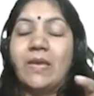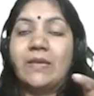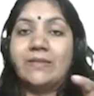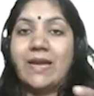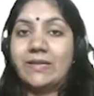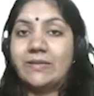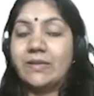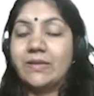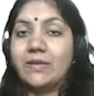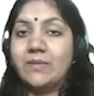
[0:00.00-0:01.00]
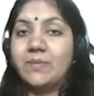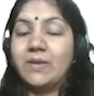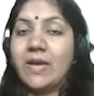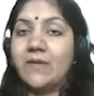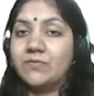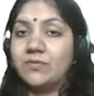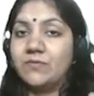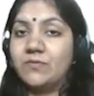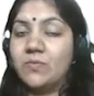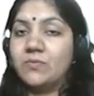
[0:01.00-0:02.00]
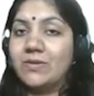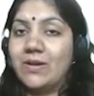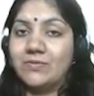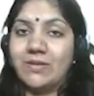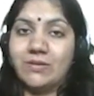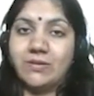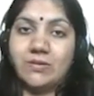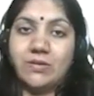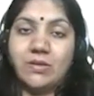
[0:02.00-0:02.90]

that thing company have to inform to the outsider.